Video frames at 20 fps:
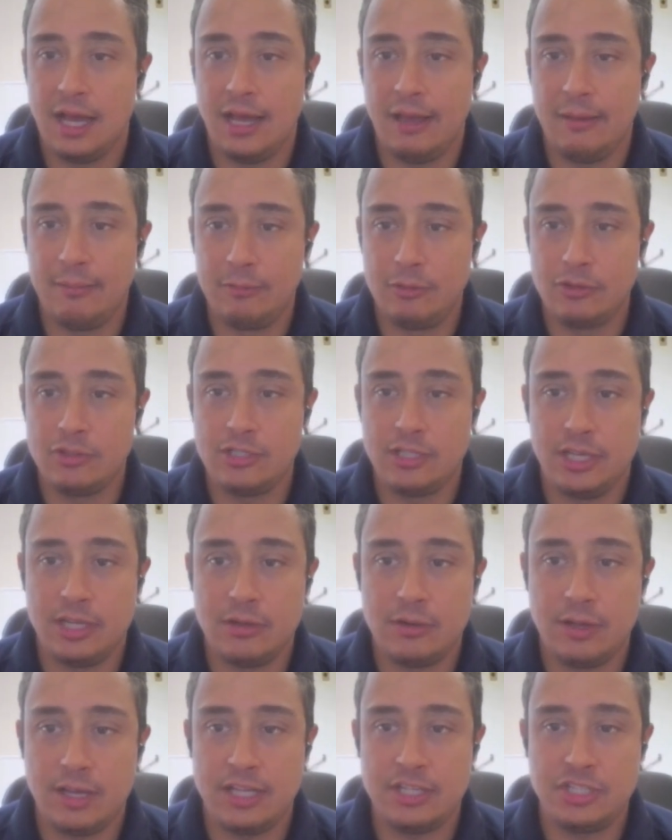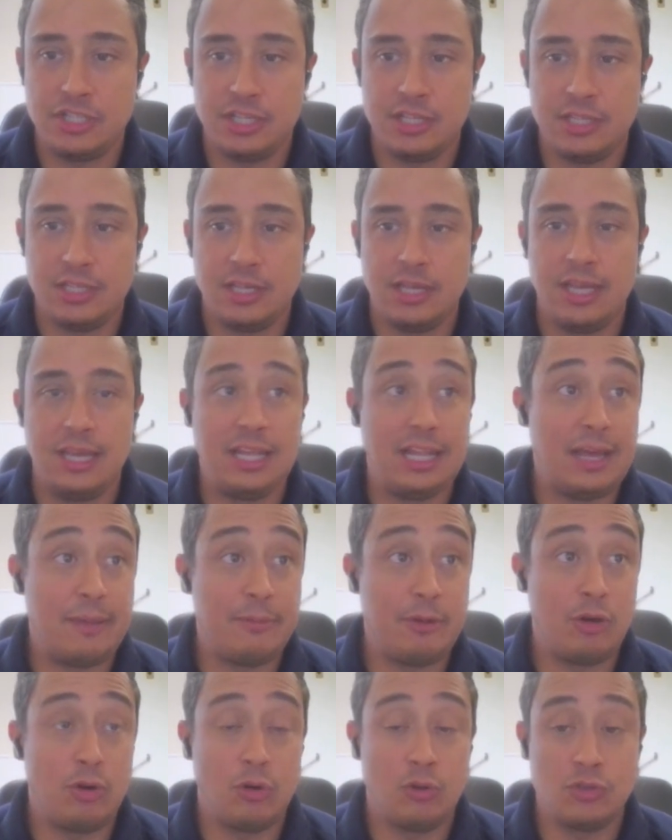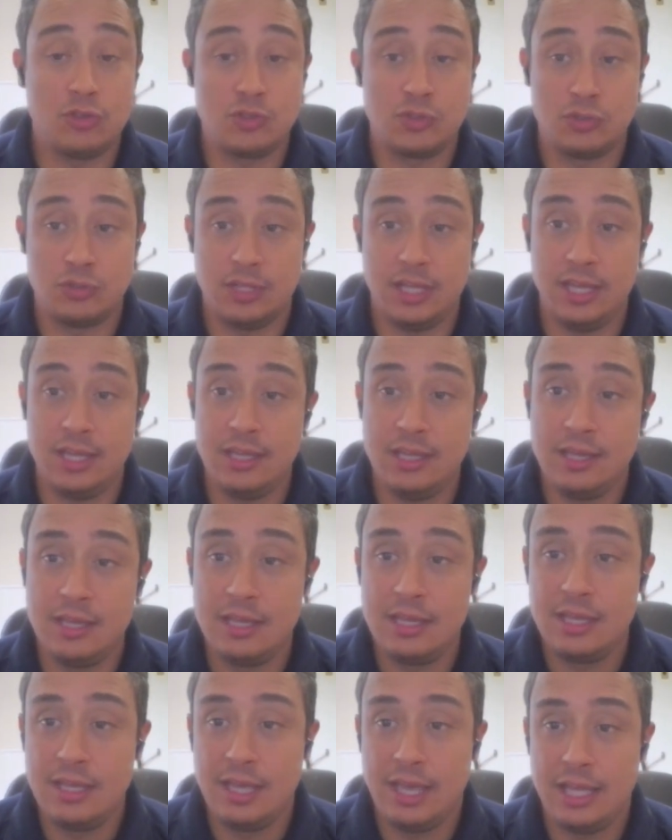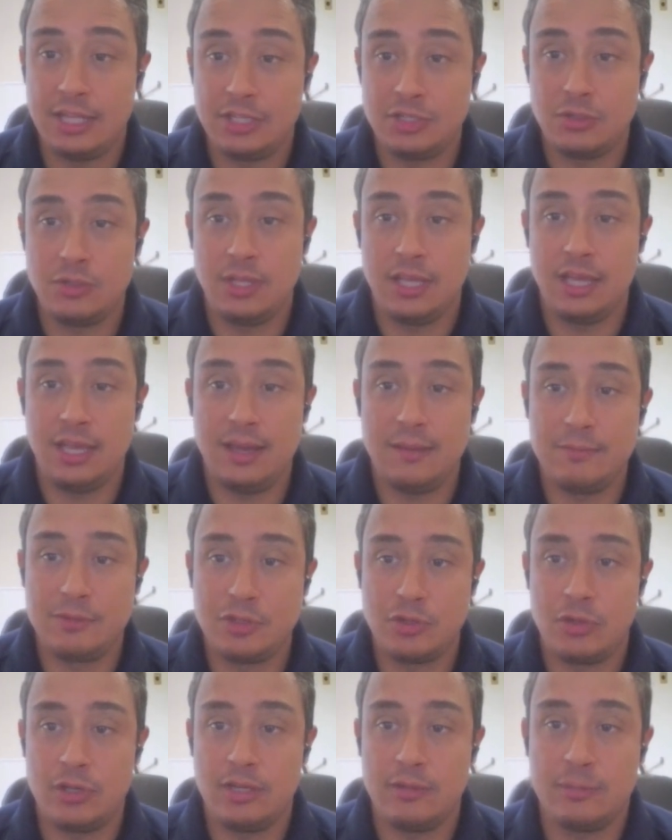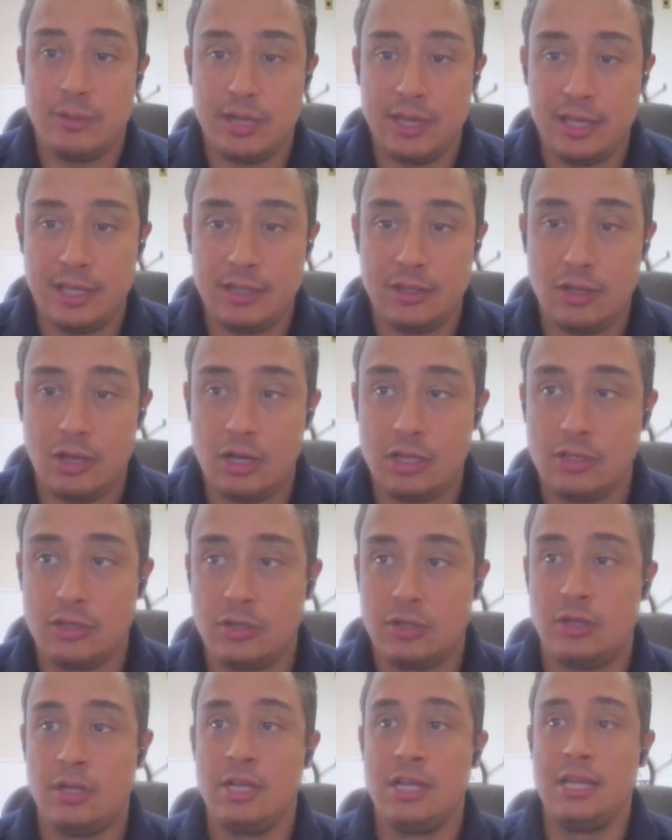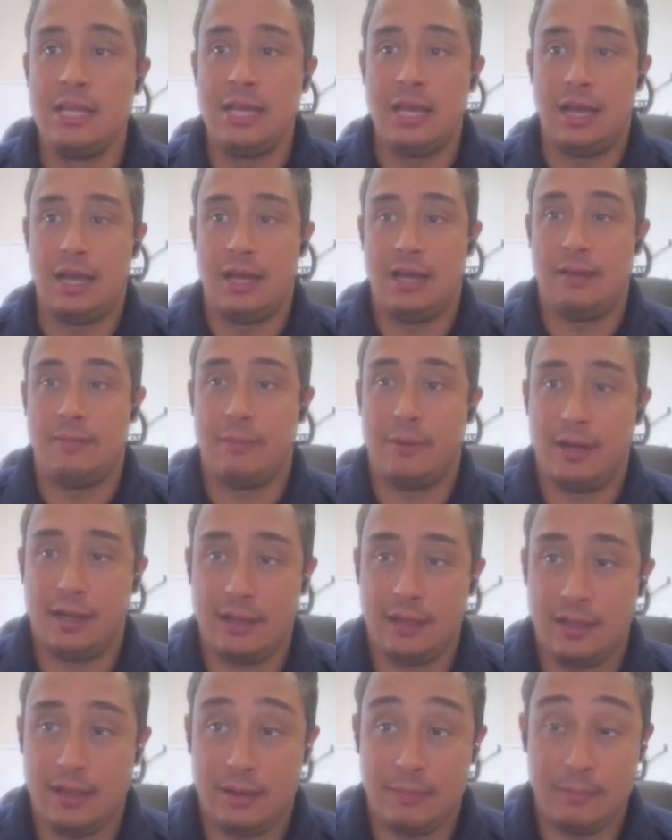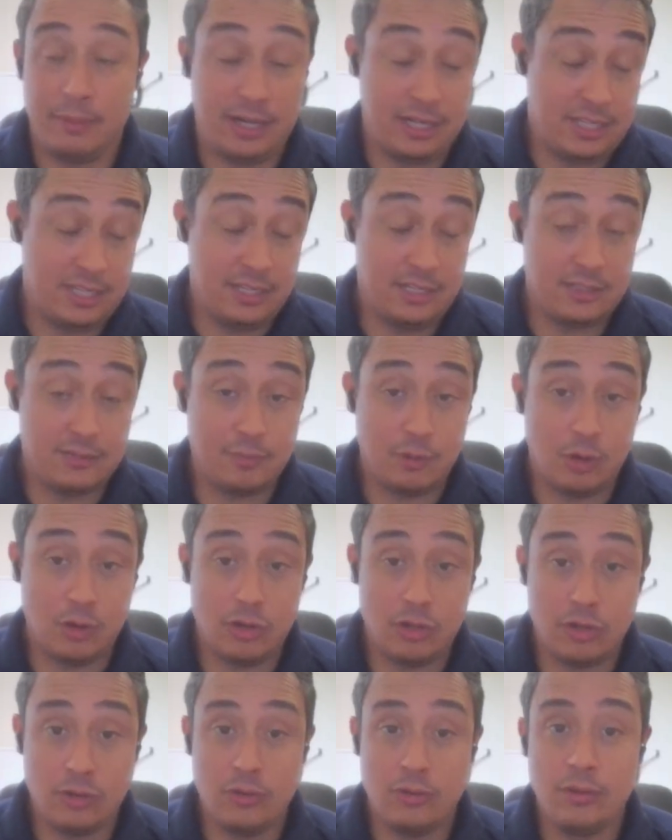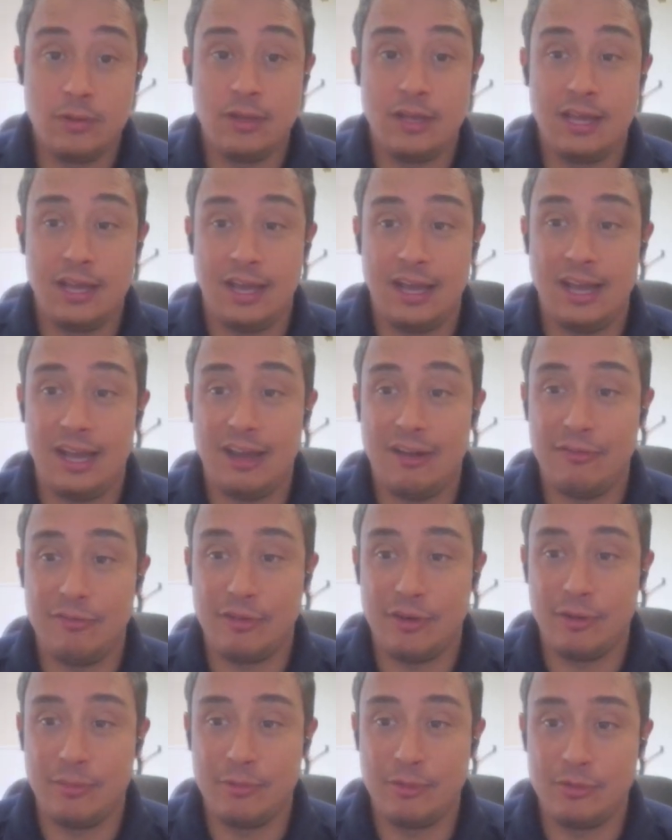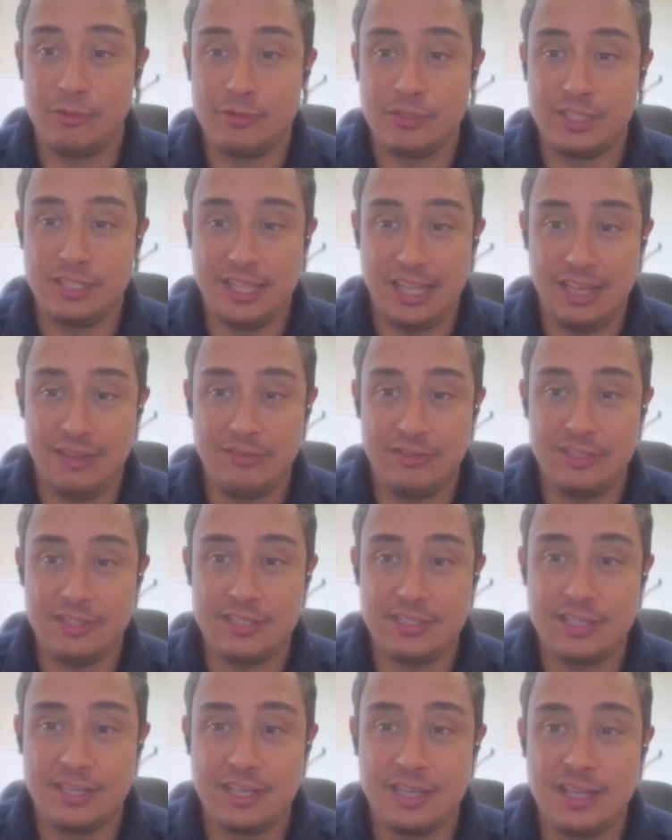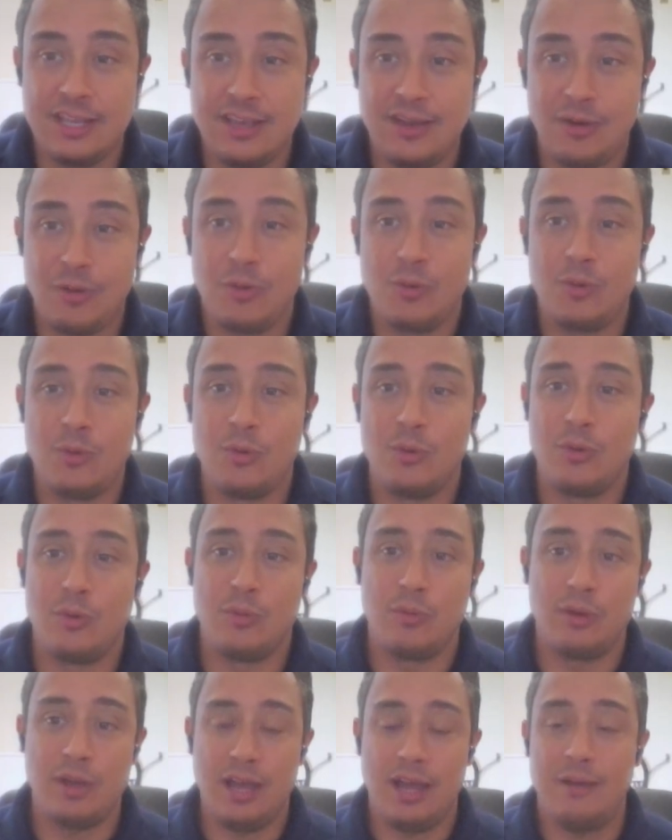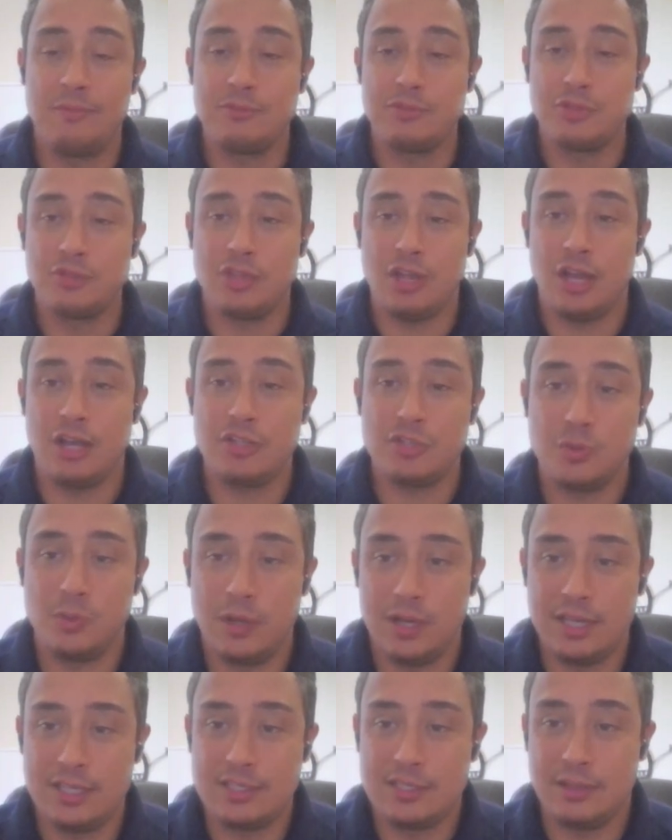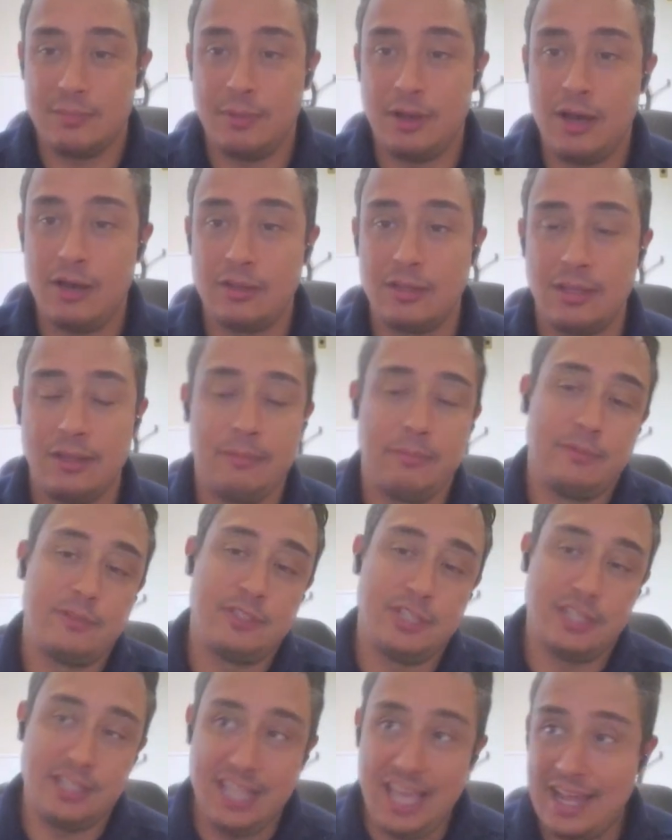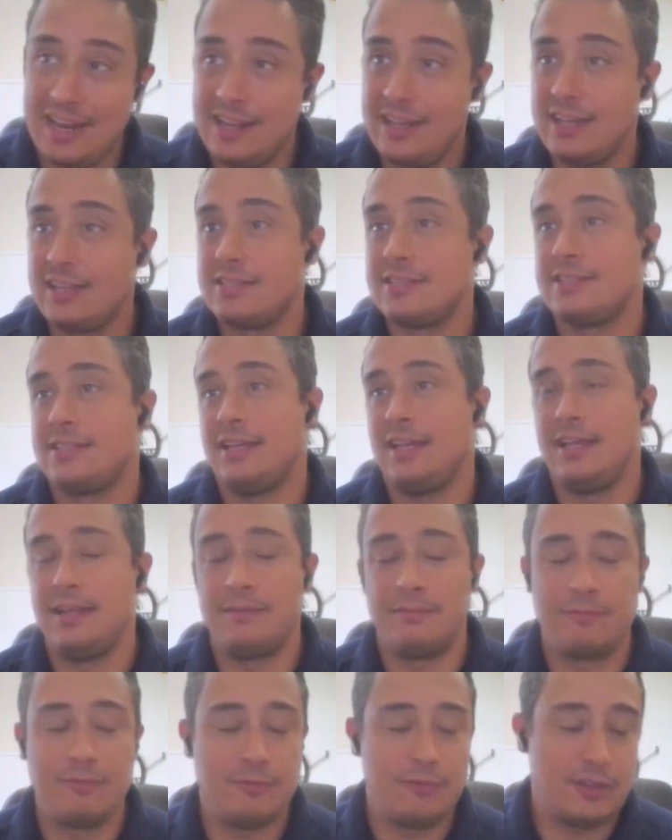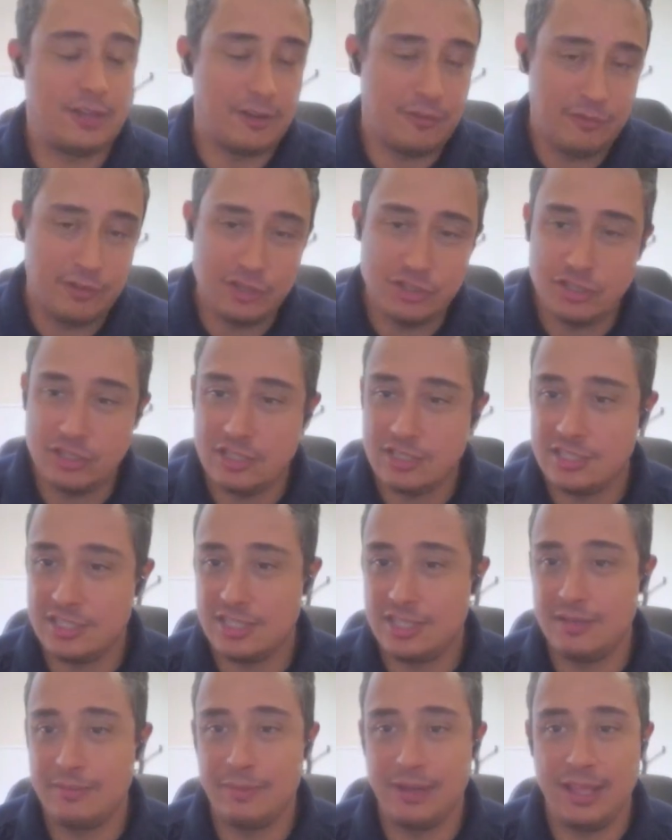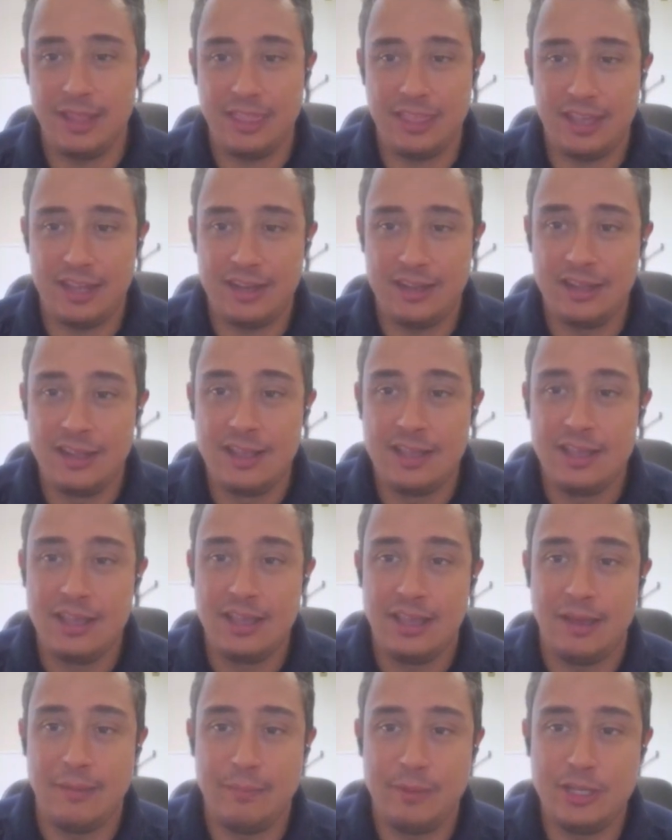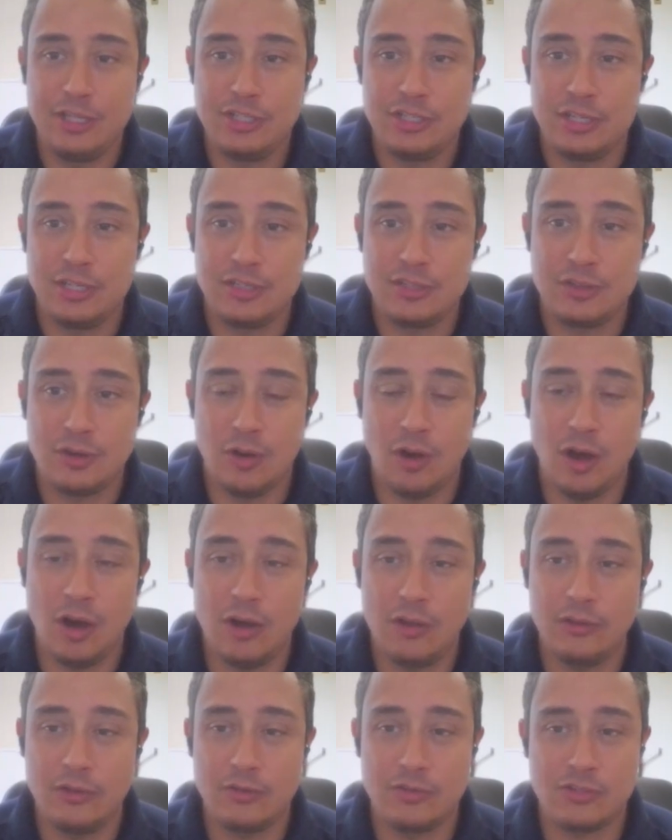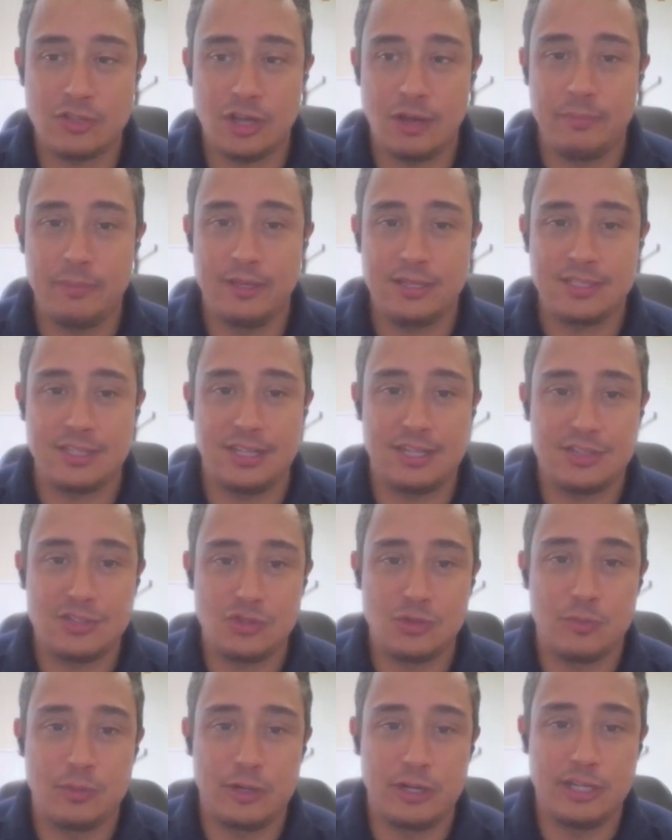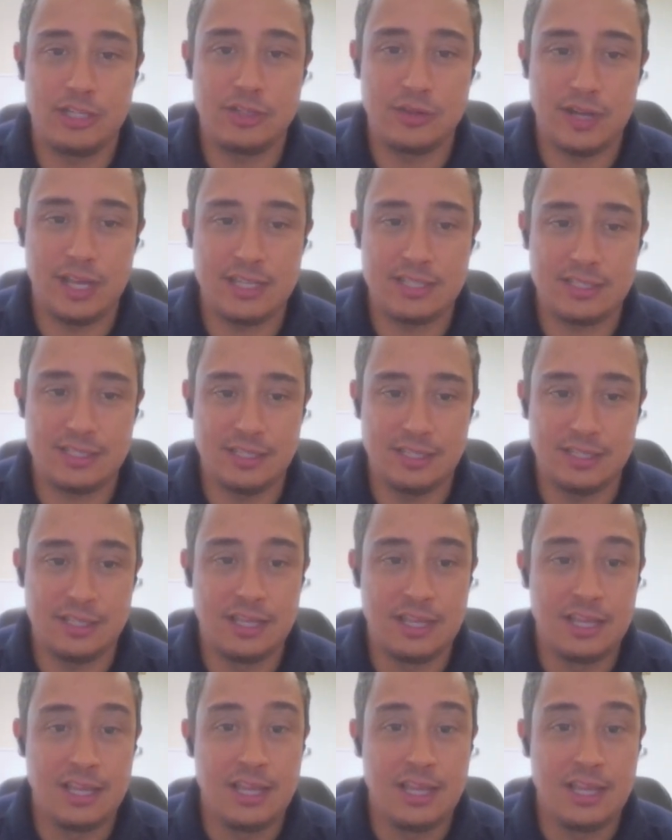I'm Luciano Caixeta and I'm your host today. And today I'm joined by Dr. Uh, Mar- Martinez-Boggio uh, from UC Davis, who come to talk to us about genetics and feed efficiency, methane emissions. So all those topics, they're super interesting.